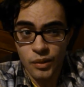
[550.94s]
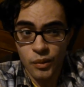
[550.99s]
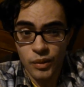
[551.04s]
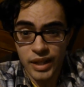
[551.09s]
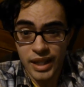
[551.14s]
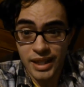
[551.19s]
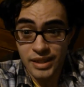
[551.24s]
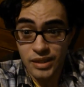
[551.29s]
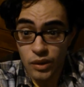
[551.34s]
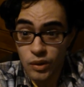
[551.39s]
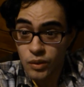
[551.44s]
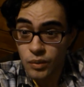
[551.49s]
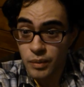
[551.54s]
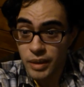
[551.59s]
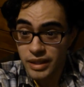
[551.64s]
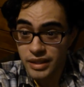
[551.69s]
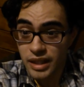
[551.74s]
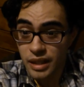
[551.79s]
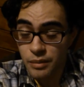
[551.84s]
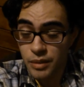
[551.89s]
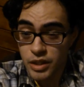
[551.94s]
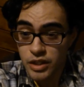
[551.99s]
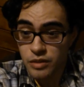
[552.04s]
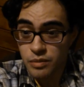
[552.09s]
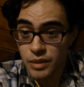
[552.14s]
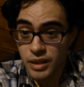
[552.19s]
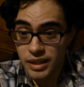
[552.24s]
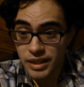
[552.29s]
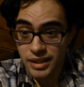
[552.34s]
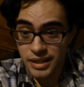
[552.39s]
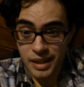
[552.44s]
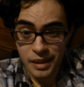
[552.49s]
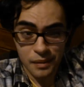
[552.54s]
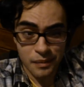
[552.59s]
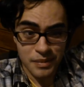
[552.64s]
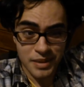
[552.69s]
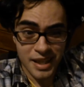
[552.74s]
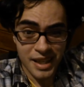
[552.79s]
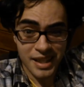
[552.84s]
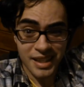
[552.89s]
when I don't make that much money,
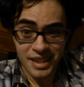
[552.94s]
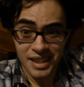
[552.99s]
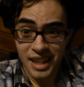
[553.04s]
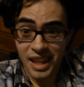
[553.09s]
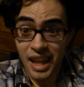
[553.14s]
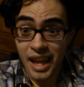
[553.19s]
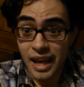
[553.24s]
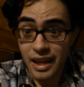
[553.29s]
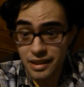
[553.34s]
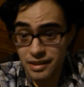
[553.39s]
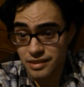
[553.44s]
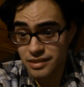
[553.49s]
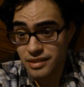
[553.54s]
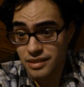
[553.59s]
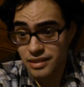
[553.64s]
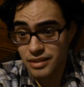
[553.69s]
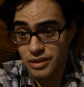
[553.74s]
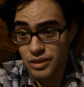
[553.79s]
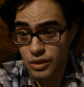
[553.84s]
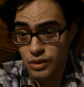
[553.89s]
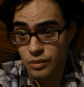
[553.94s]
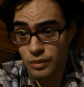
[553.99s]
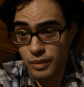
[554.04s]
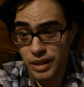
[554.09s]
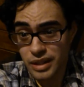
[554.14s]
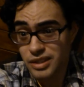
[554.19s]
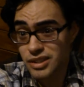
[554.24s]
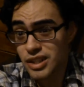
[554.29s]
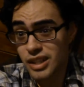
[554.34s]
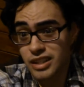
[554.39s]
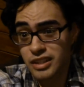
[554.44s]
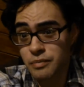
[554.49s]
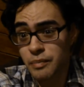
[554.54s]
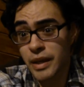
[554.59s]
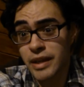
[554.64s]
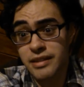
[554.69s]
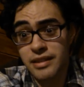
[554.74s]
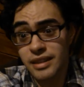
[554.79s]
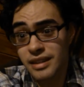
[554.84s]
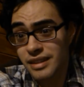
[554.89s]
they take less. So my check's
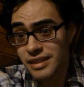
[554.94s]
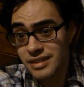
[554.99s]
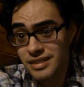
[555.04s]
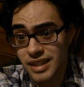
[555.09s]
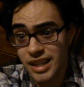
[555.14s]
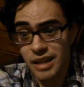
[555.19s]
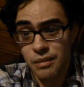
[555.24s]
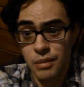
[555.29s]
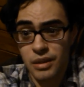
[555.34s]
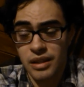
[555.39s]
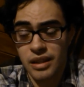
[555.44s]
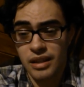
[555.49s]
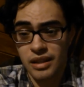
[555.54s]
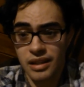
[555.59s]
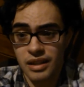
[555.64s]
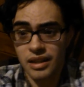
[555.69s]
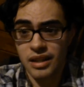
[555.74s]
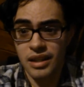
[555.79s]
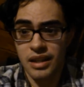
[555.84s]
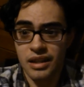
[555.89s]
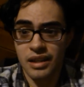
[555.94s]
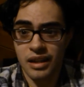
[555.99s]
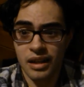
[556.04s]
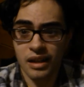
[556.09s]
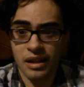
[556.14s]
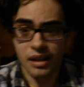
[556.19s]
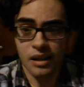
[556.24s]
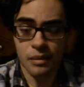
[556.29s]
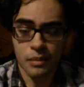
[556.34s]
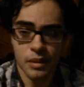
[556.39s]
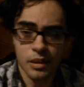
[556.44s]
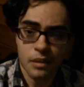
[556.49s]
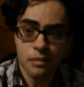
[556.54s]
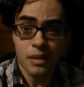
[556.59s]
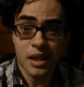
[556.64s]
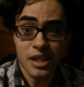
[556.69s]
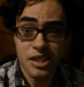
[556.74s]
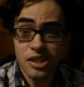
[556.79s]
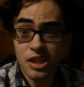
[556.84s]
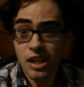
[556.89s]
basically the same, and then um, in
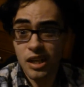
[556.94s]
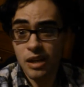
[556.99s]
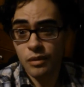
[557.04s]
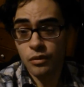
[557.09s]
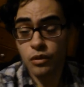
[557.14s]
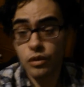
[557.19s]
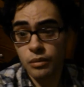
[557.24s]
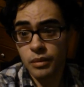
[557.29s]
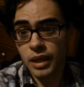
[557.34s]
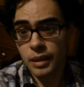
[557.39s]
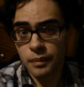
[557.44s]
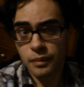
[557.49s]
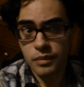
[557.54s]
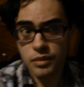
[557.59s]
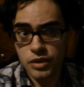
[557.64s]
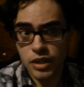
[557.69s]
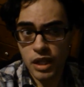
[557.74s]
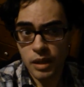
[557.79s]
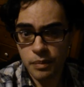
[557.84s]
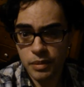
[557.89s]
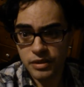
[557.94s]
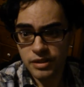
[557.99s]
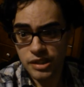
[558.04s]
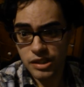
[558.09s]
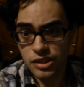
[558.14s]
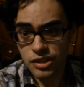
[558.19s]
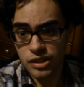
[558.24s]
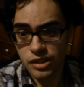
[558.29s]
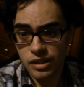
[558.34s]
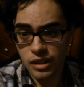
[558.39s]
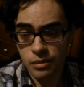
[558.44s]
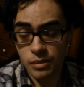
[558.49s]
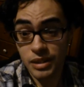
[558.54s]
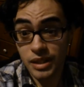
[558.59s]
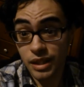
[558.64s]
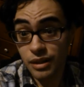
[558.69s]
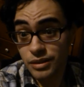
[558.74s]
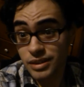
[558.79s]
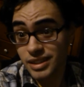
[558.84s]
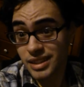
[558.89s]
my job, well, my job position, I'm
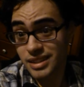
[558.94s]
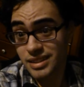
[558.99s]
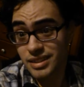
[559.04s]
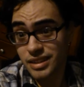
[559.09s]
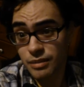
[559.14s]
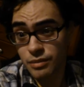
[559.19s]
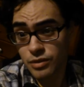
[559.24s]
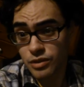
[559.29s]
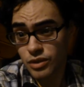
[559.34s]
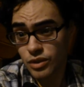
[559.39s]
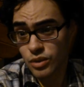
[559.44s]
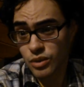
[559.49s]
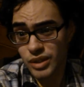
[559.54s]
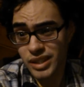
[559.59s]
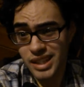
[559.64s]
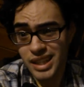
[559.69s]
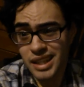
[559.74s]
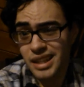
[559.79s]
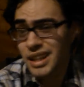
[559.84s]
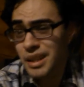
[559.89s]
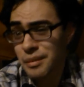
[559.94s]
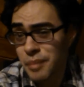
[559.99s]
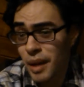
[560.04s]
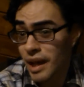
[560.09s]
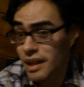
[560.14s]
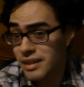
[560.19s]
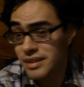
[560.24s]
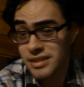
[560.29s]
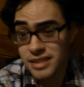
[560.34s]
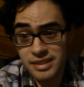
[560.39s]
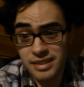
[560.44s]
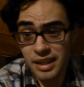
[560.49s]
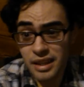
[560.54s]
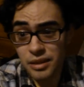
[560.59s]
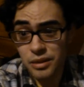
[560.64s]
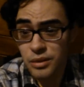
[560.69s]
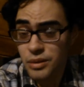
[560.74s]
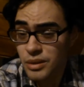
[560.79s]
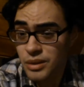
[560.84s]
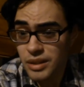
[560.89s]
allowed to get tips, so it kind of like balances
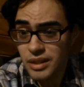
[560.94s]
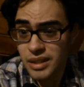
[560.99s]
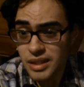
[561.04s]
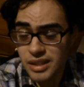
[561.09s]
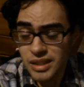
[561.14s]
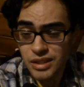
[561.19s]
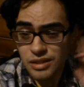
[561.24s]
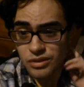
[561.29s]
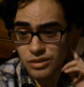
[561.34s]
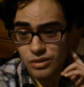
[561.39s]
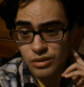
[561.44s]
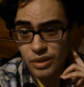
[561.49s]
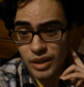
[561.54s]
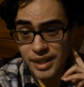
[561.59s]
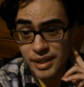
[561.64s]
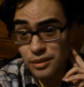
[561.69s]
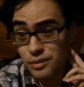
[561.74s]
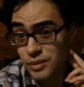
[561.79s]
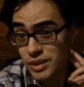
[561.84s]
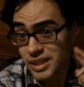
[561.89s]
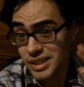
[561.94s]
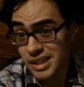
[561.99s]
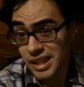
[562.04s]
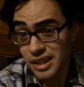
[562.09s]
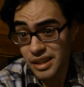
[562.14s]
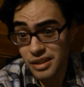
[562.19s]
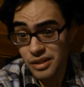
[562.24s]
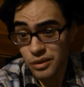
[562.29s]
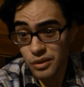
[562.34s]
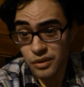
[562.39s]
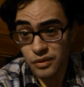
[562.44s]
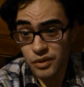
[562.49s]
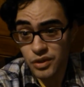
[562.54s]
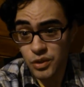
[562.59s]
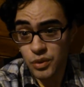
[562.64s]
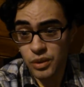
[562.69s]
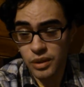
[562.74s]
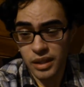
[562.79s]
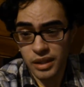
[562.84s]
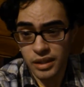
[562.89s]
out. So I don't really care doing
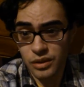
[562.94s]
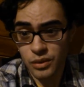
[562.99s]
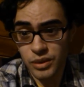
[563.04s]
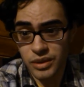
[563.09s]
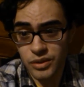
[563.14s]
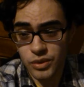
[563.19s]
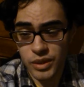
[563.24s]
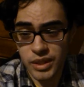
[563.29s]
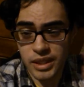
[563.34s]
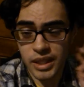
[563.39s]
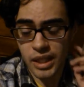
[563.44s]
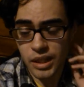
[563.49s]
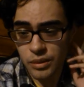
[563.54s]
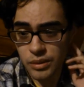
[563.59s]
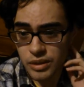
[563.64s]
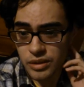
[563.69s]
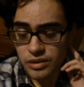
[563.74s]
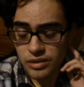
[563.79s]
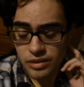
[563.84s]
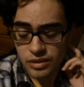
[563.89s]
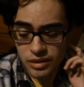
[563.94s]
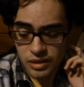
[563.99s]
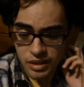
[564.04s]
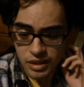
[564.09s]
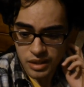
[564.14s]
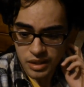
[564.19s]
like doing 20 hours,